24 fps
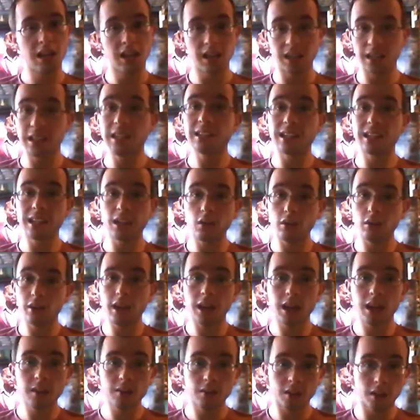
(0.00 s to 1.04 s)
it is legal
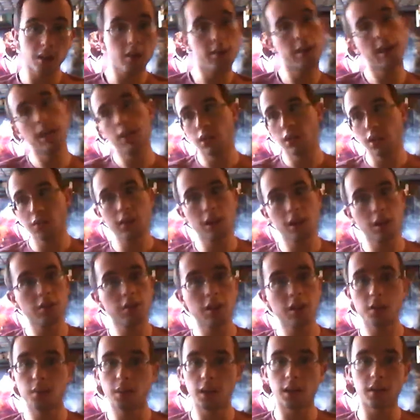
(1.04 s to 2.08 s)
there. I know it's legal in other
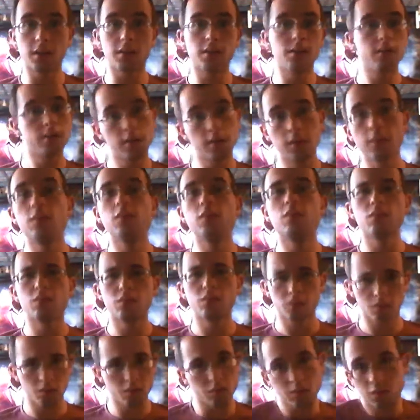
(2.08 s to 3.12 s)
countries, but
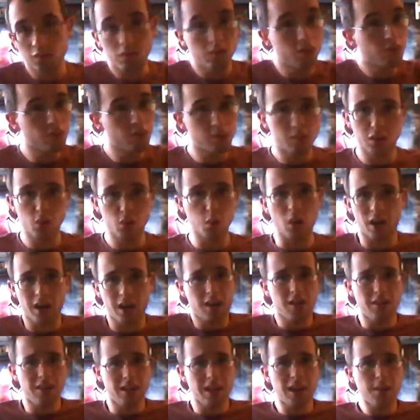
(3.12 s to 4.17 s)
that's why
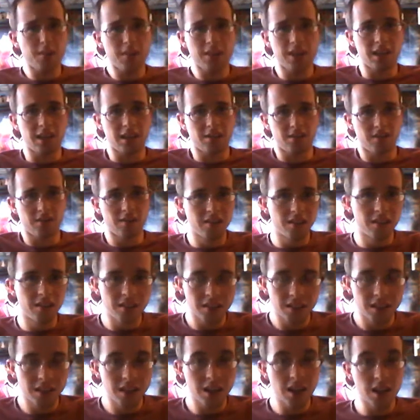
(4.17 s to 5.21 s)
you go to Amsterdam.
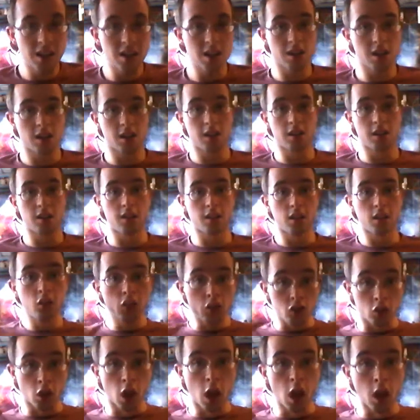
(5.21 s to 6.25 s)

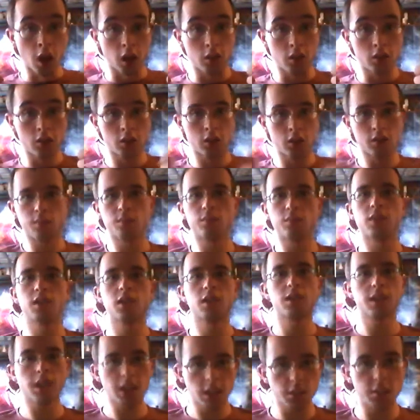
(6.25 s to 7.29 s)
Six.
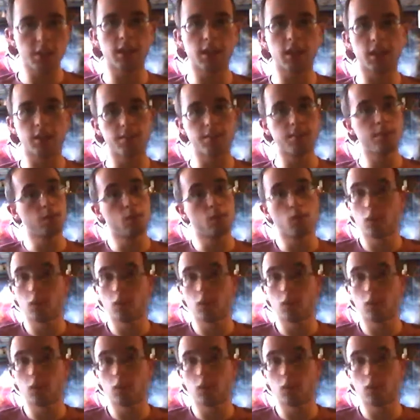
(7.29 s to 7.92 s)
Sex machine